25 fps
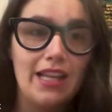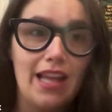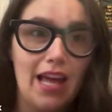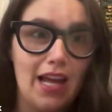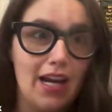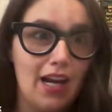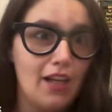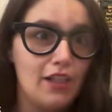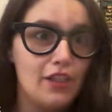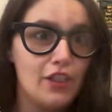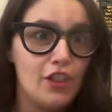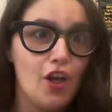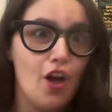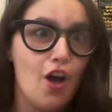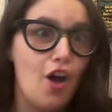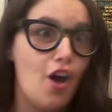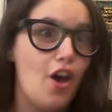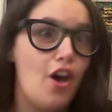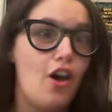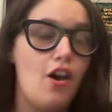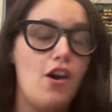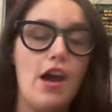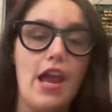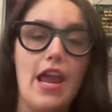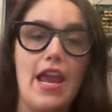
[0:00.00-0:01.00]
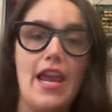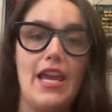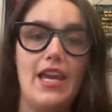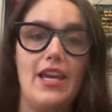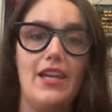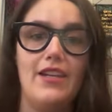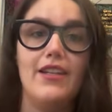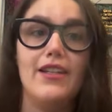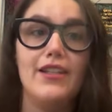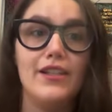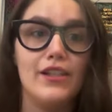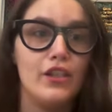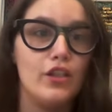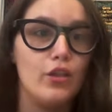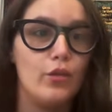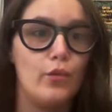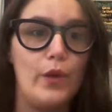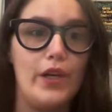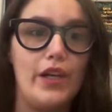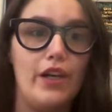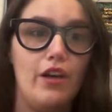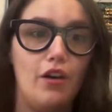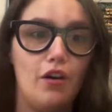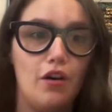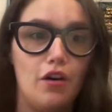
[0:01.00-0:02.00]
that I saw and it's the
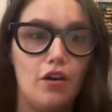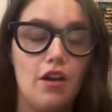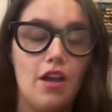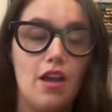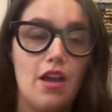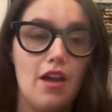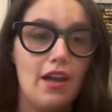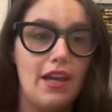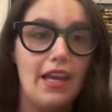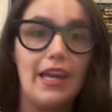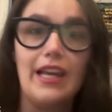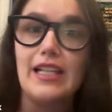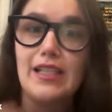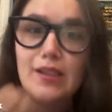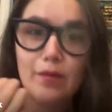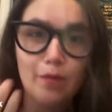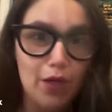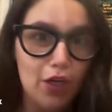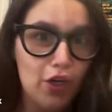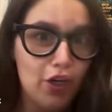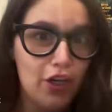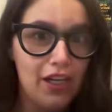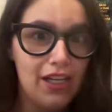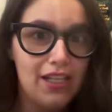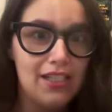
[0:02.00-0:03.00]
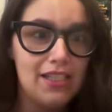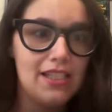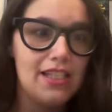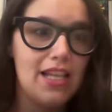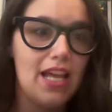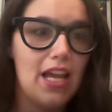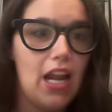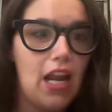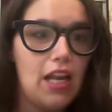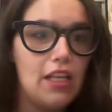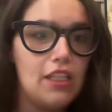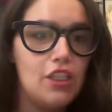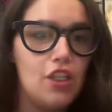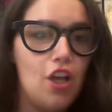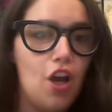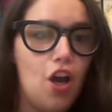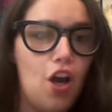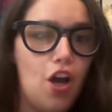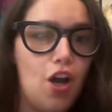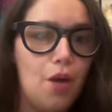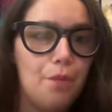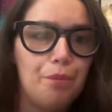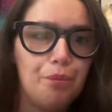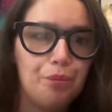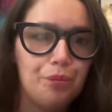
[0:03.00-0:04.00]
real experience that I
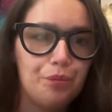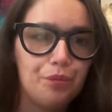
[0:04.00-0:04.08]
saw.